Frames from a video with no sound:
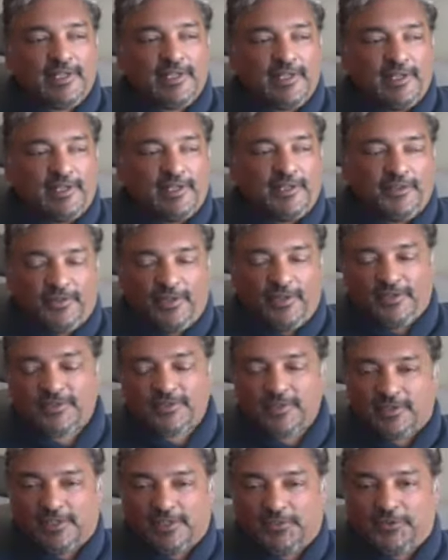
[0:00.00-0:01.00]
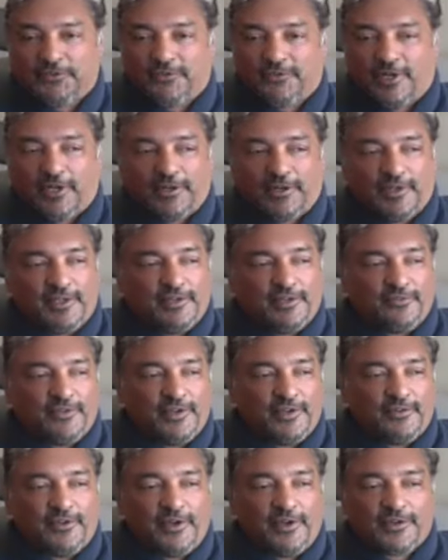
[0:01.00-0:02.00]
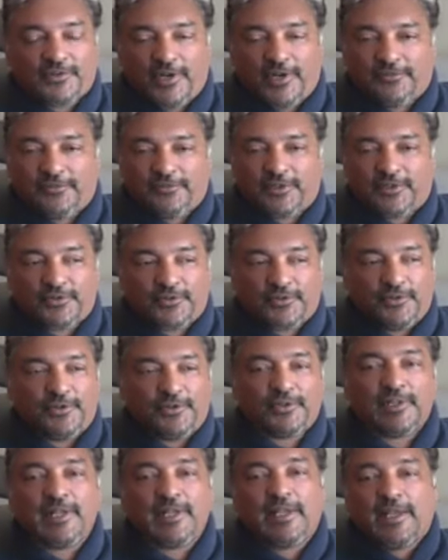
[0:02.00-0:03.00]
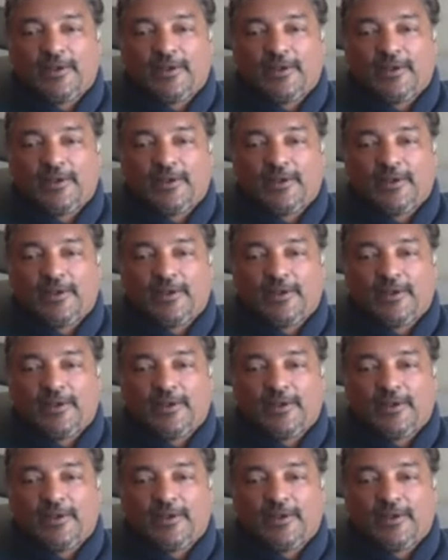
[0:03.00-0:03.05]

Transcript: that's the lingua franca of air traffic control,